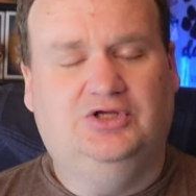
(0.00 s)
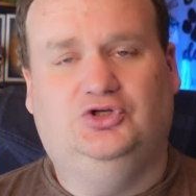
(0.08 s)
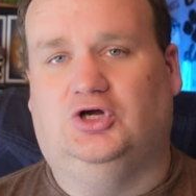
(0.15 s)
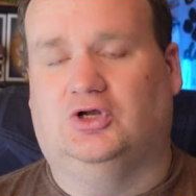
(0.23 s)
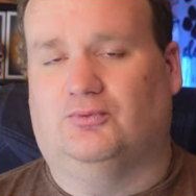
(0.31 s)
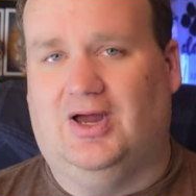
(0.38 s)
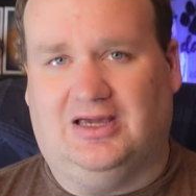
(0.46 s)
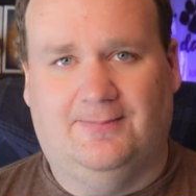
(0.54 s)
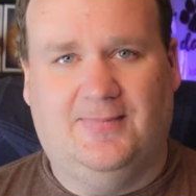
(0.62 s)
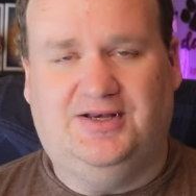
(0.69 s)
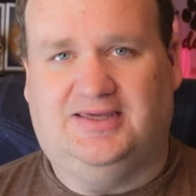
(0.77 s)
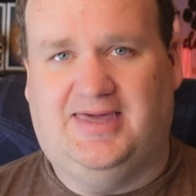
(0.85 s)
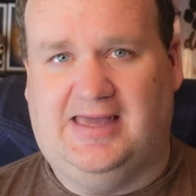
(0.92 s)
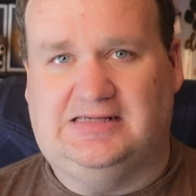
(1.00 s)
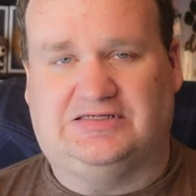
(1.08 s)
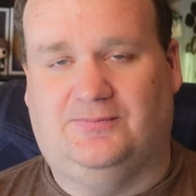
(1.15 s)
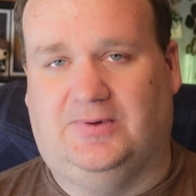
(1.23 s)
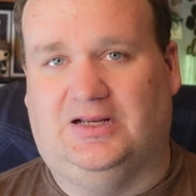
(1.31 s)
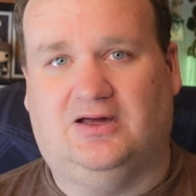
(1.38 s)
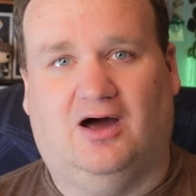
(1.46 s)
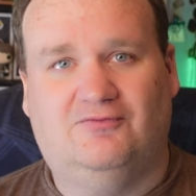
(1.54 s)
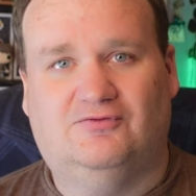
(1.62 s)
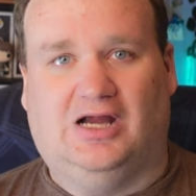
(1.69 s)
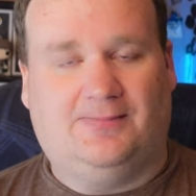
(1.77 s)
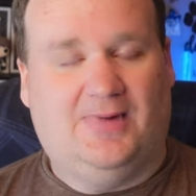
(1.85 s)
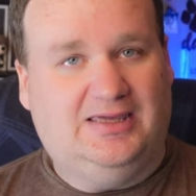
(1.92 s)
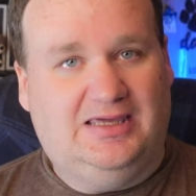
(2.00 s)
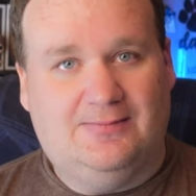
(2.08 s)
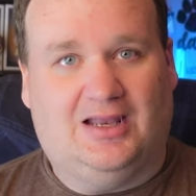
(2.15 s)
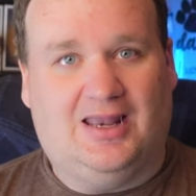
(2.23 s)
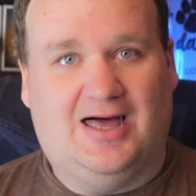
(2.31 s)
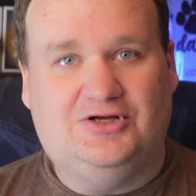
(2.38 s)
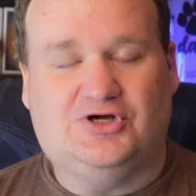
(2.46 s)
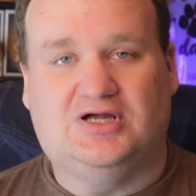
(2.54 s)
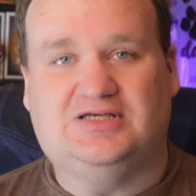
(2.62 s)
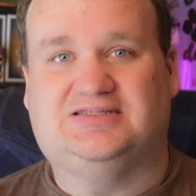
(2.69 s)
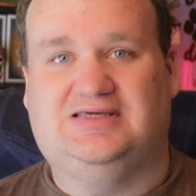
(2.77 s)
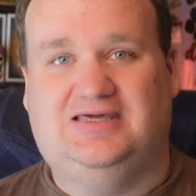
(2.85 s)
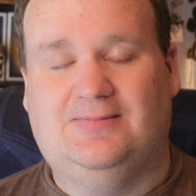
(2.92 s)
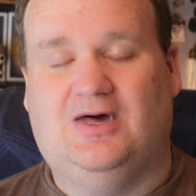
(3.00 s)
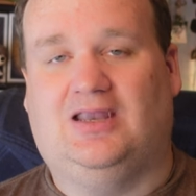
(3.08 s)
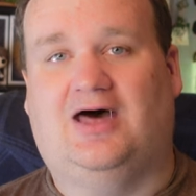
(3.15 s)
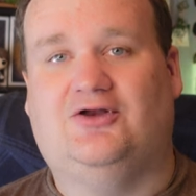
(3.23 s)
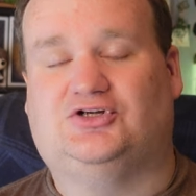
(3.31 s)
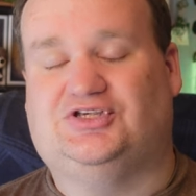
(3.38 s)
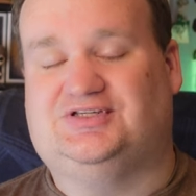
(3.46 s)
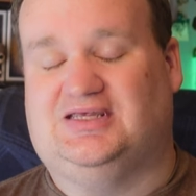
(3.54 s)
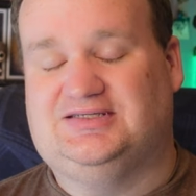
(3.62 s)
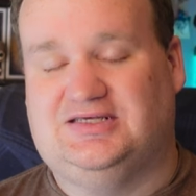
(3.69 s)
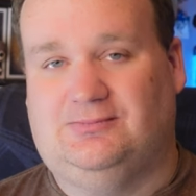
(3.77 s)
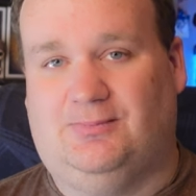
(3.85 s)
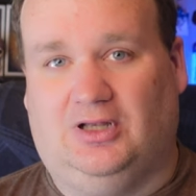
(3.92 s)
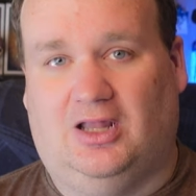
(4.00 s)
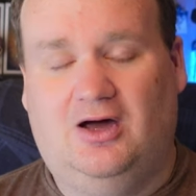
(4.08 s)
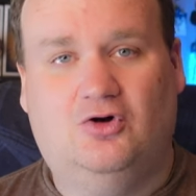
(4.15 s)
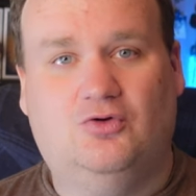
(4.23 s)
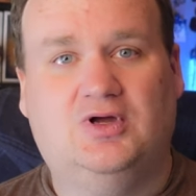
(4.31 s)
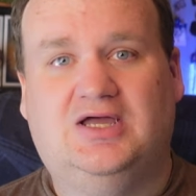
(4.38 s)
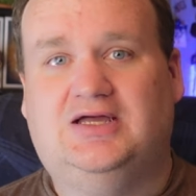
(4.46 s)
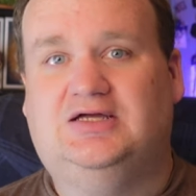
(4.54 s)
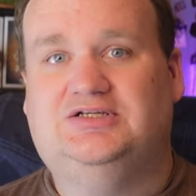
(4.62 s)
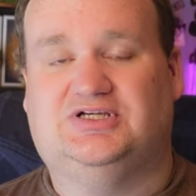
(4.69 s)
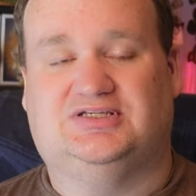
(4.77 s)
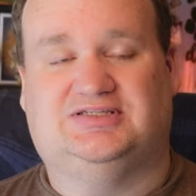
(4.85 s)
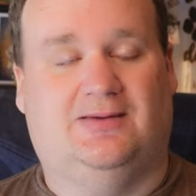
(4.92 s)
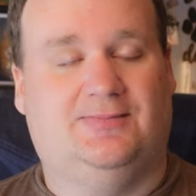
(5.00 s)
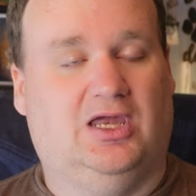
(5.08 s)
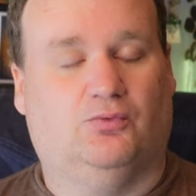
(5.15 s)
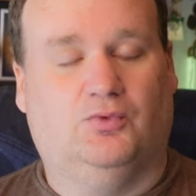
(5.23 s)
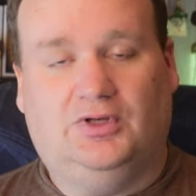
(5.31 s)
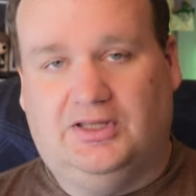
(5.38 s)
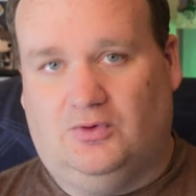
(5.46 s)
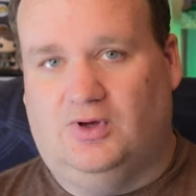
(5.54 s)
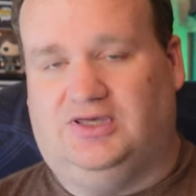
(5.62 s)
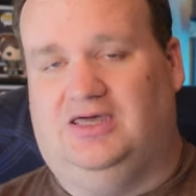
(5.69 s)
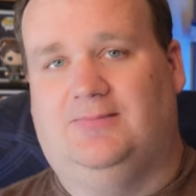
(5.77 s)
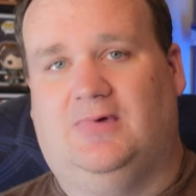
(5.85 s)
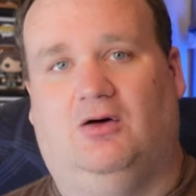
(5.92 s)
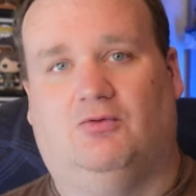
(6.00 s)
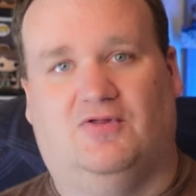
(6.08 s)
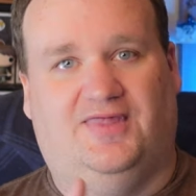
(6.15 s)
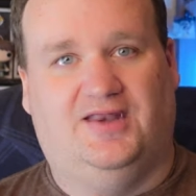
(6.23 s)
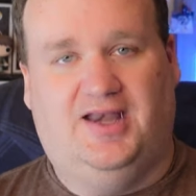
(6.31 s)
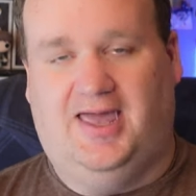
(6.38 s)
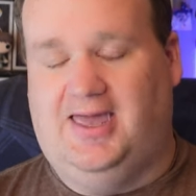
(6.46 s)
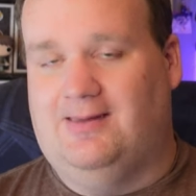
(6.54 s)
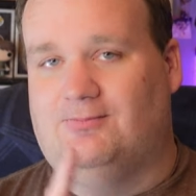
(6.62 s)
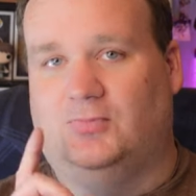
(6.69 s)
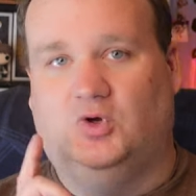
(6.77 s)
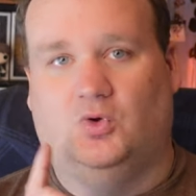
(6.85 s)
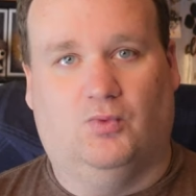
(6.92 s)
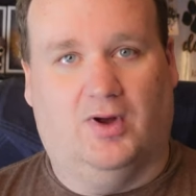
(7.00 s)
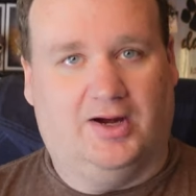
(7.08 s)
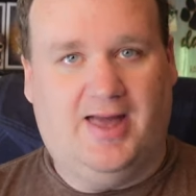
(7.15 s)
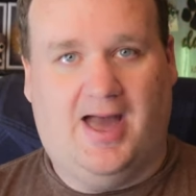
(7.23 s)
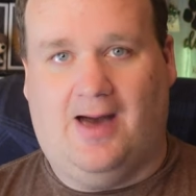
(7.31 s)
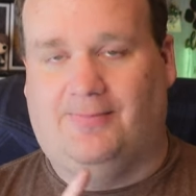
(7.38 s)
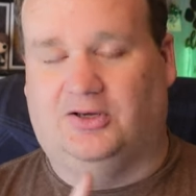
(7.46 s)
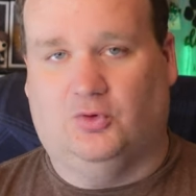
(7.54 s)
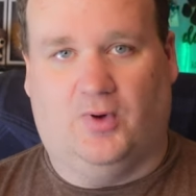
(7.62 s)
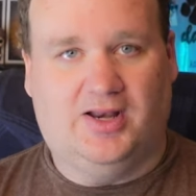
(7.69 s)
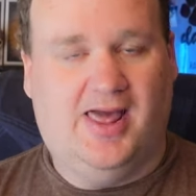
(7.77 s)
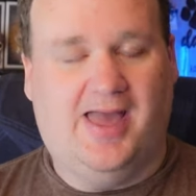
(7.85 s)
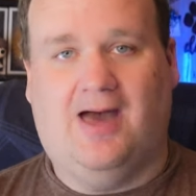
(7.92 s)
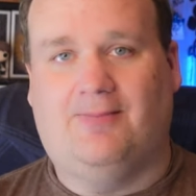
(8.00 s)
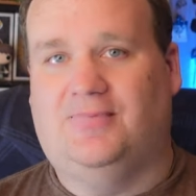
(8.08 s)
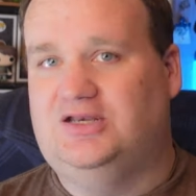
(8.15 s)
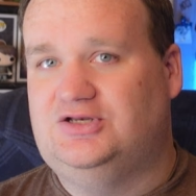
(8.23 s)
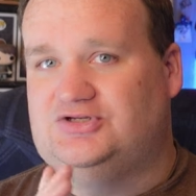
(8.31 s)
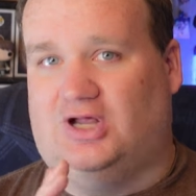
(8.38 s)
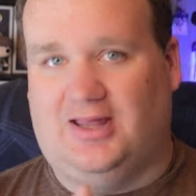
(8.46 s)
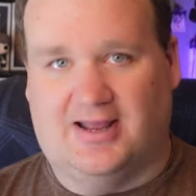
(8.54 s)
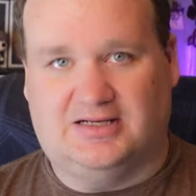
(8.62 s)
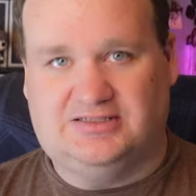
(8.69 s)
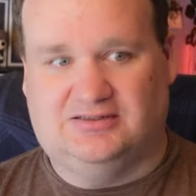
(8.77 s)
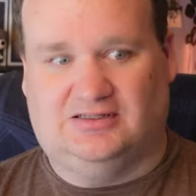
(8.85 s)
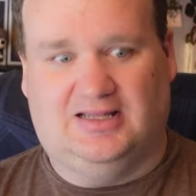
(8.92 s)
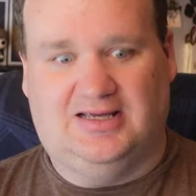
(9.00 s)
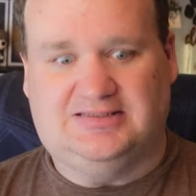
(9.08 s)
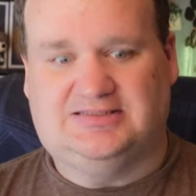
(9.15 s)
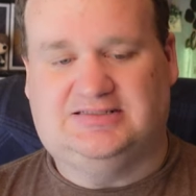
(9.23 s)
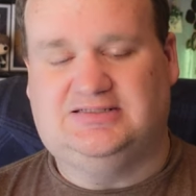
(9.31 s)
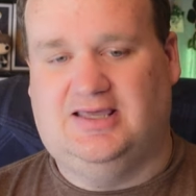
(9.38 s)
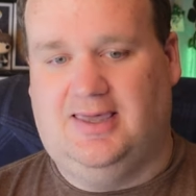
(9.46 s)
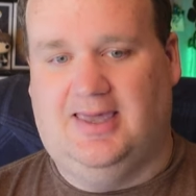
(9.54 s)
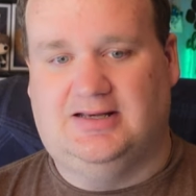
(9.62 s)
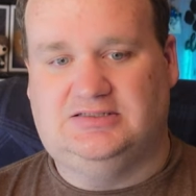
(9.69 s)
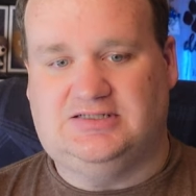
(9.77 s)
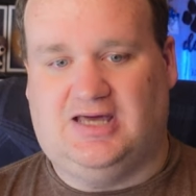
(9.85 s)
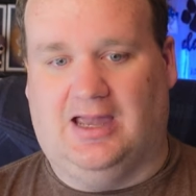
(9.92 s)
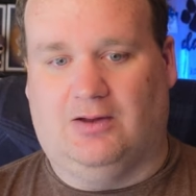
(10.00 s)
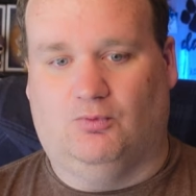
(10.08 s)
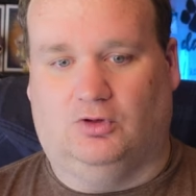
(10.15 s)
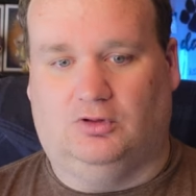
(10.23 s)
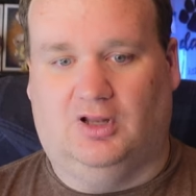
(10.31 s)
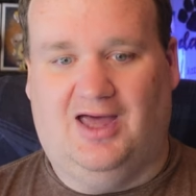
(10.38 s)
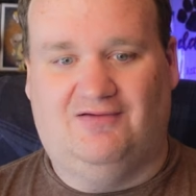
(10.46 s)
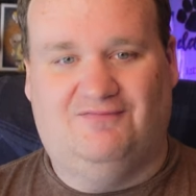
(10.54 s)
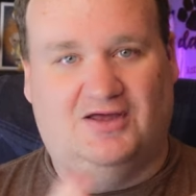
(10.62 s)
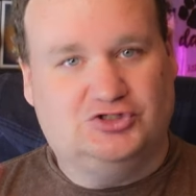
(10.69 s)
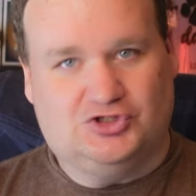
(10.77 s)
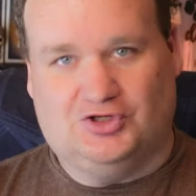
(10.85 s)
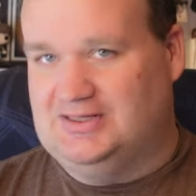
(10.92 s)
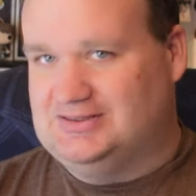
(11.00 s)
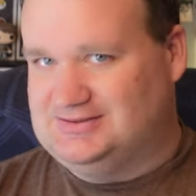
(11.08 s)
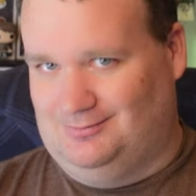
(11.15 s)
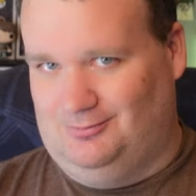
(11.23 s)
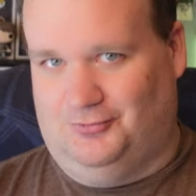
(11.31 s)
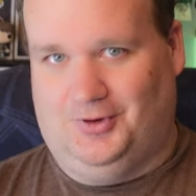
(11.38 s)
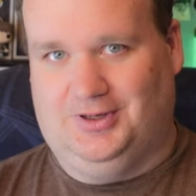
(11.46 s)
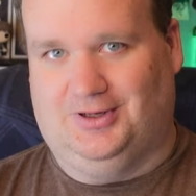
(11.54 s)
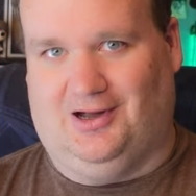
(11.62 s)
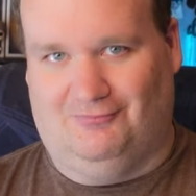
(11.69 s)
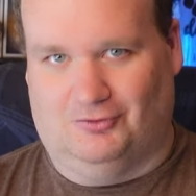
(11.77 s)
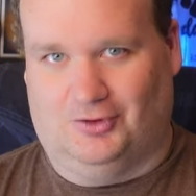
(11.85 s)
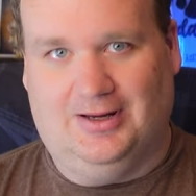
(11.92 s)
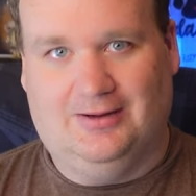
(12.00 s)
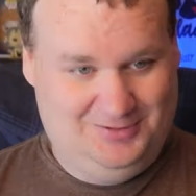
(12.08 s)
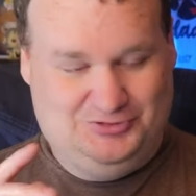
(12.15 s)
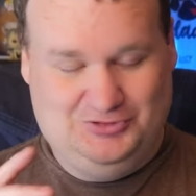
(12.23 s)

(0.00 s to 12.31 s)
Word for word: You can recommend a case for me to cover at my email address. The email address is listed below just send me a really quick email with the name, where it happened, when it happened. I'll add it to the list and I will eventually at some point cover it.